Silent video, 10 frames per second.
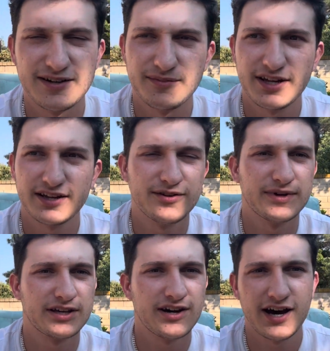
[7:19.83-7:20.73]
I'm like, oh
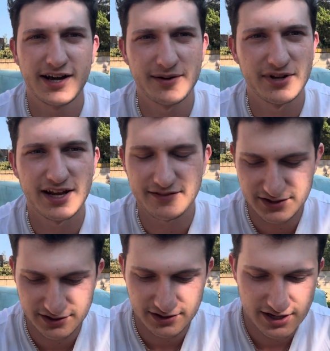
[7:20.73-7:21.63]
my God, I'm gonna have
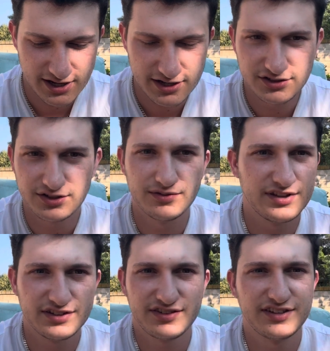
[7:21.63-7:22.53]
to do
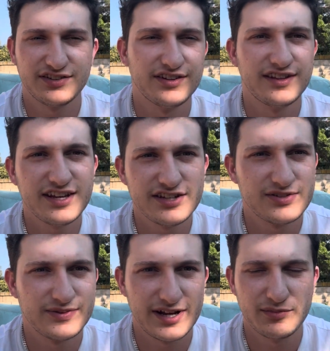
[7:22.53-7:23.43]
this, this, and this
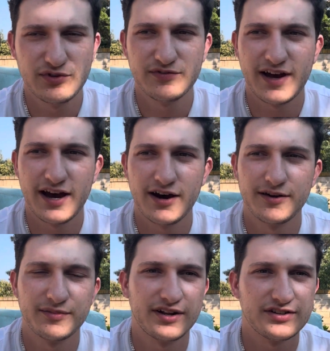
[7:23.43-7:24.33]
when I move out.
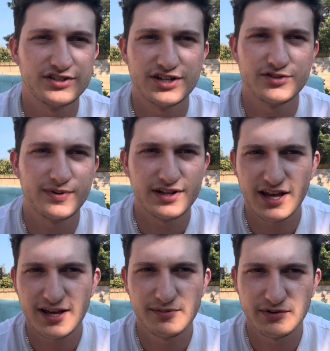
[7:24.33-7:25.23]
I'm gonna have to change my
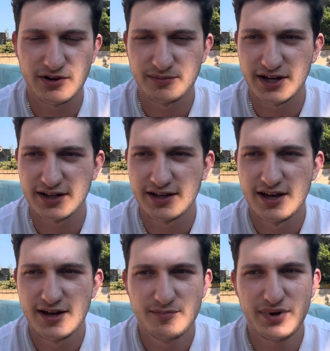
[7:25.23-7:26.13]
name on all my
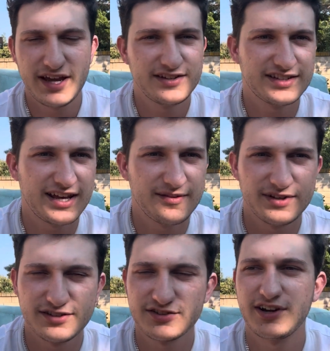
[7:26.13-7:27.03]
bank
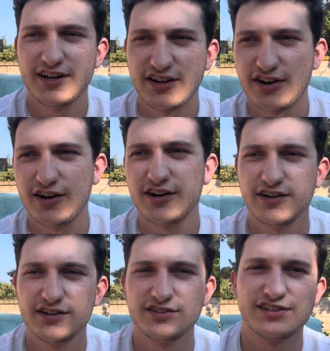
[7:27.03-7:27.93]
statements, credit
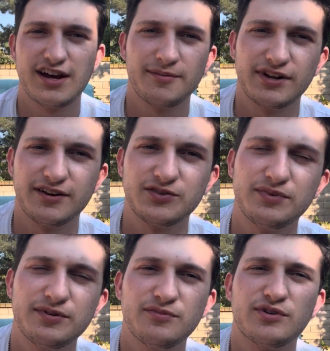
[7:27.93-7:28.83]
cards. I'm gonna have to
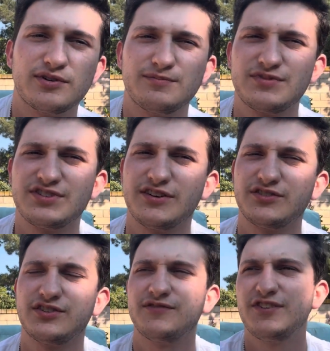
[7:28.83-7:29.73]
be more
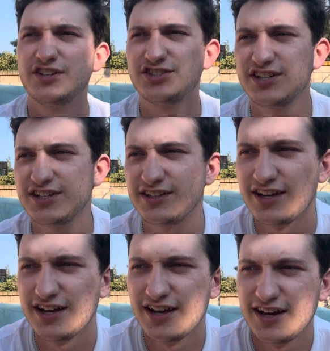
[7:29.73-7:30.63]
self-sufficient.
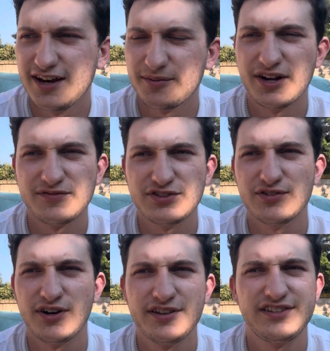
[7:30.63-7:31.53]
I'm gonna have to do
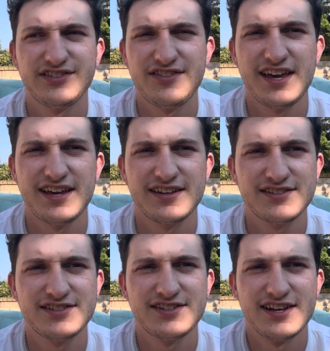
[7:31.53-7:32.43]
all these
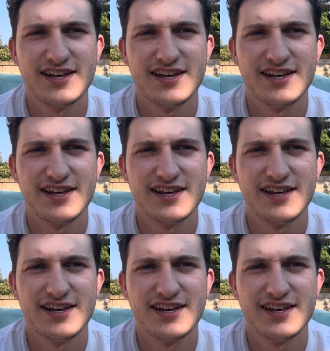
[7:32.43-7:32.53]
things.